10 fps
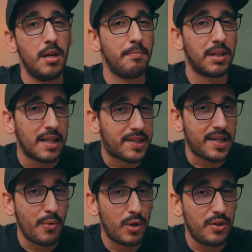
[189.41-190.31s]
But let's
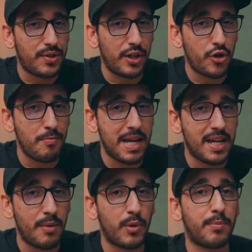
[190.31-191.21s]
say we're using a domain
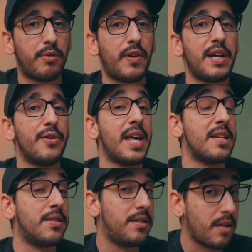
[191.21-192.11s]
name with a provider
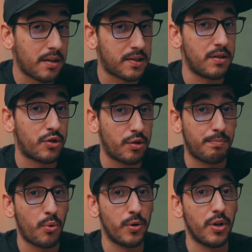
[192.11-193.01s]
that doesn't
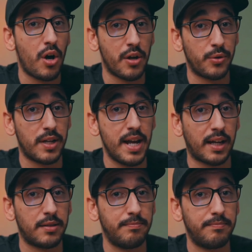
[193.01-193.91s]
support
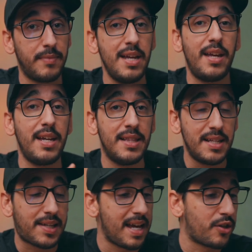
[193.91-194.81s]
auto-connect. In
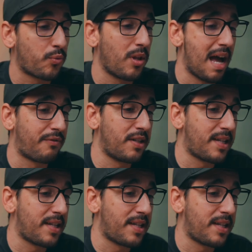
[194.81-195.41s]
this case, we'll have to